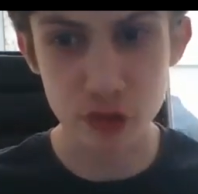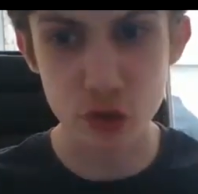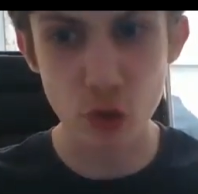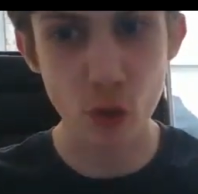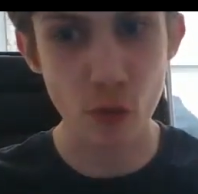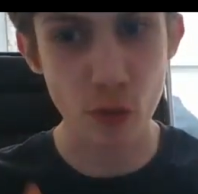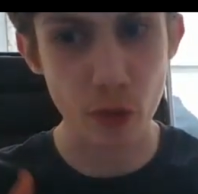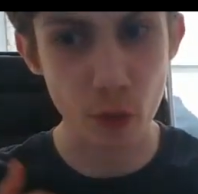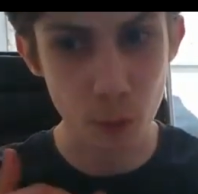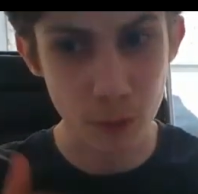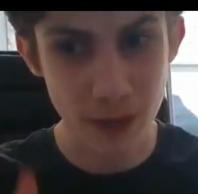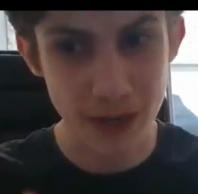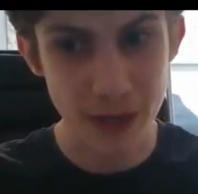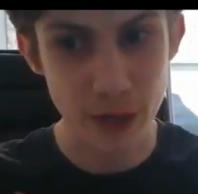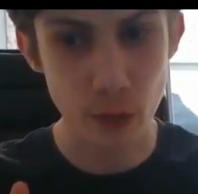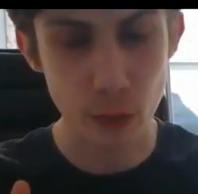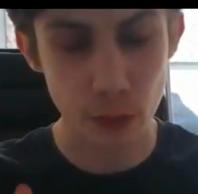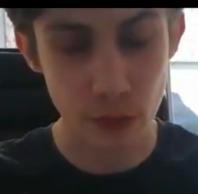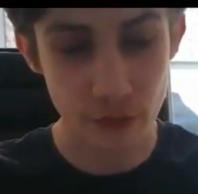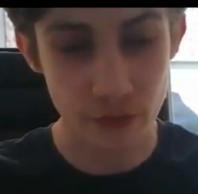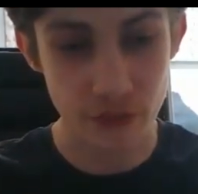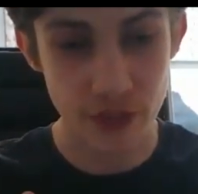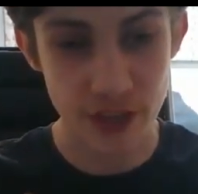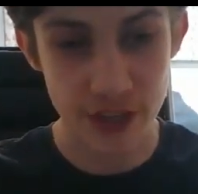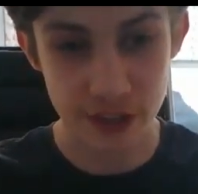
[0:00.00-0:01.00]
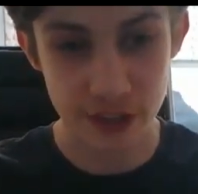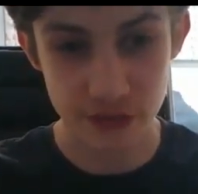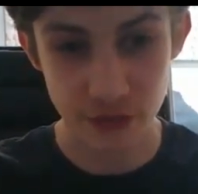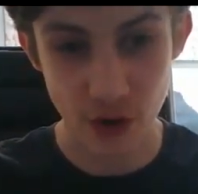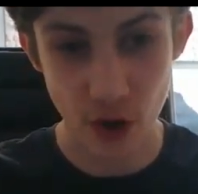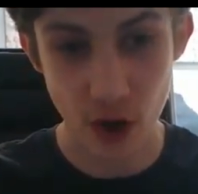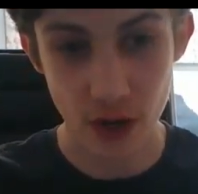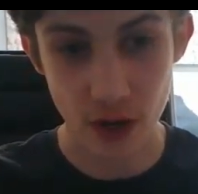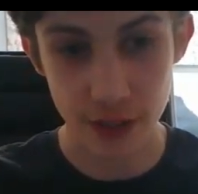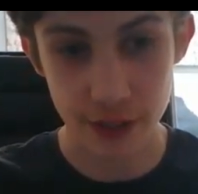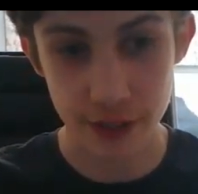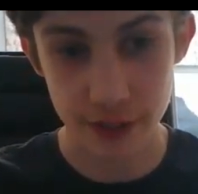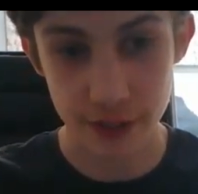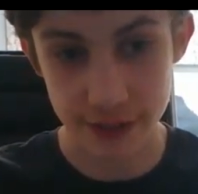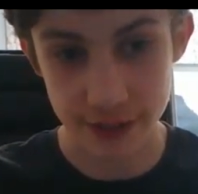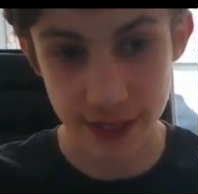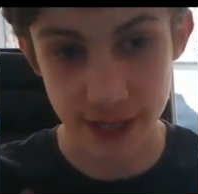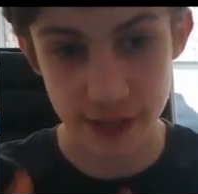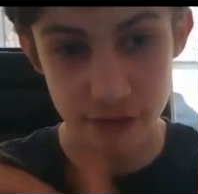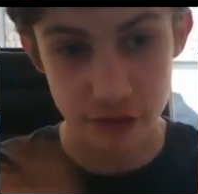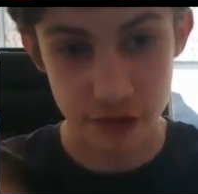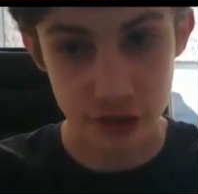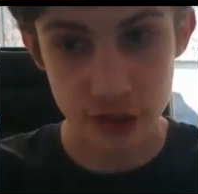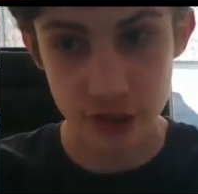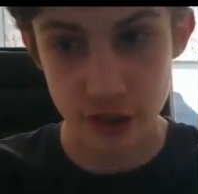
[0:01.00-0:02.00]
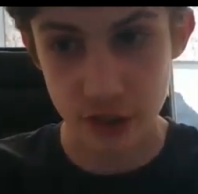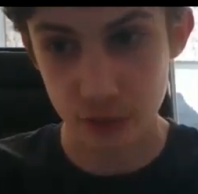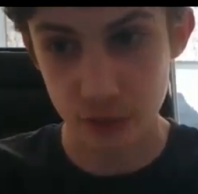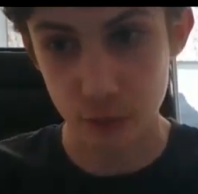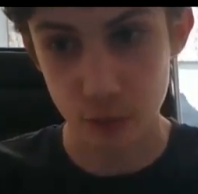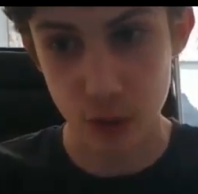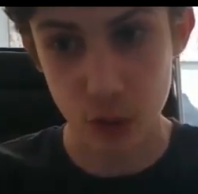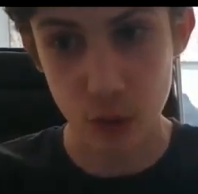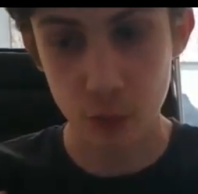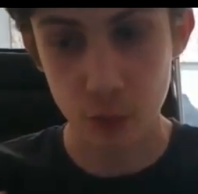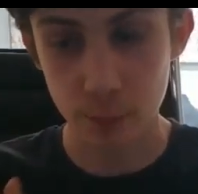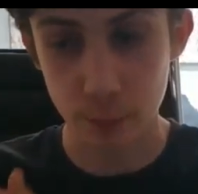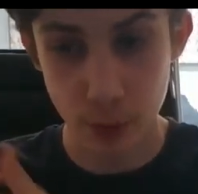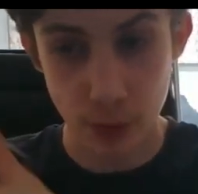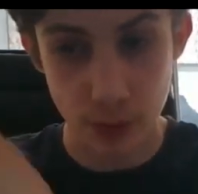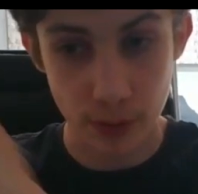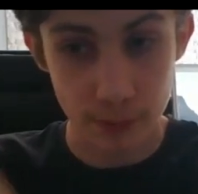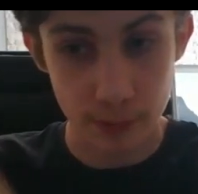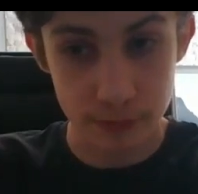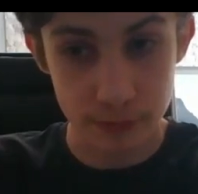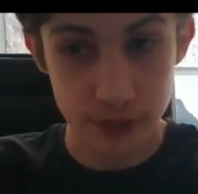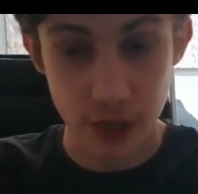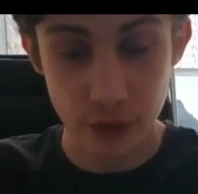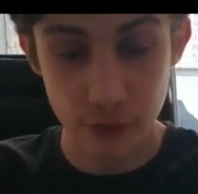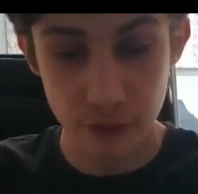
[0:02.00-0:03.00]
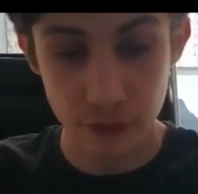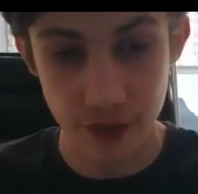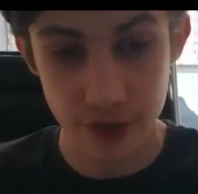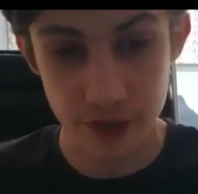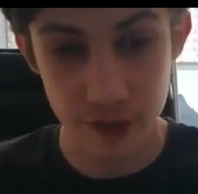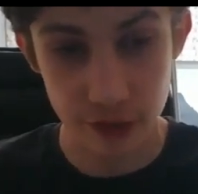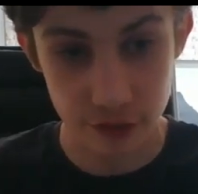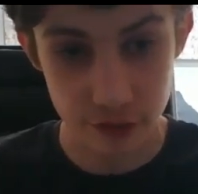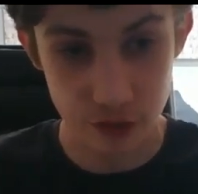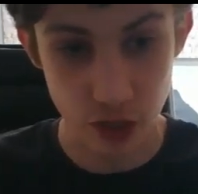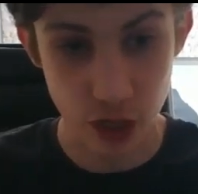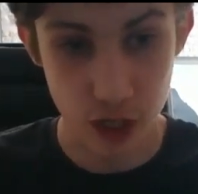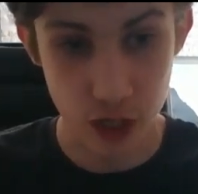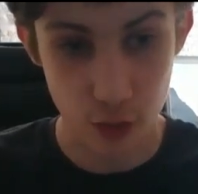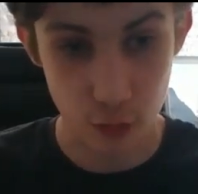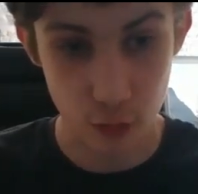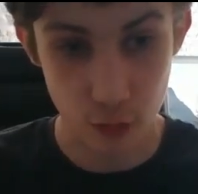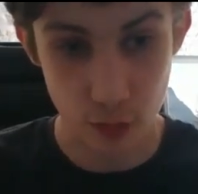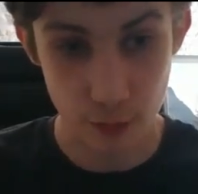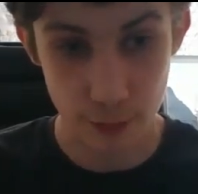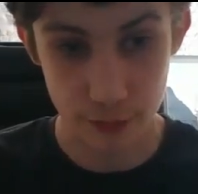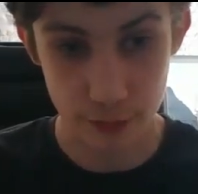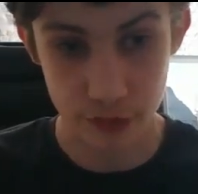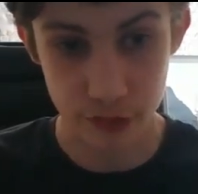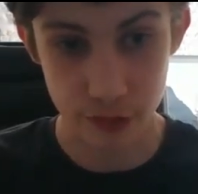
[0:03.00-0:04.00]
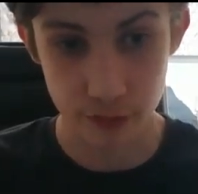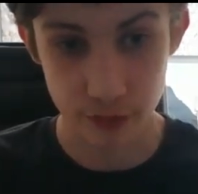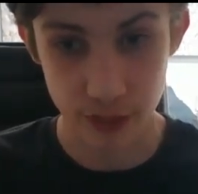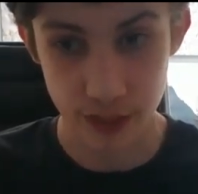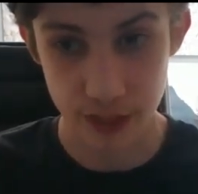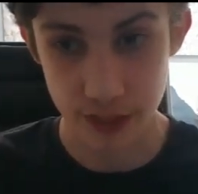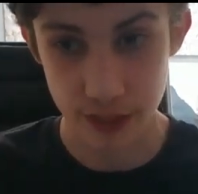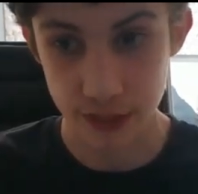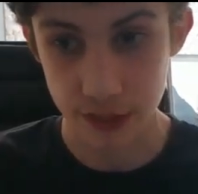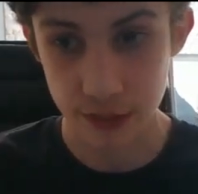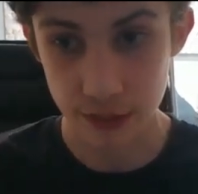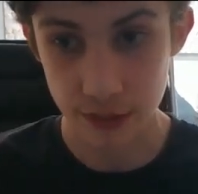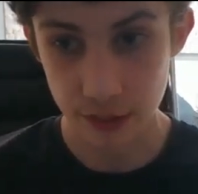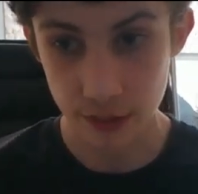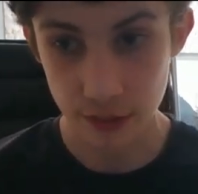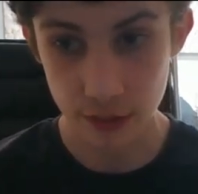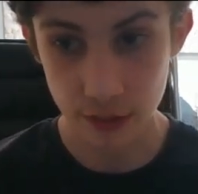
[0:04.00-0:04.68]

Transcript: sure the winner of this fight gets will put themselves in a title opportunity.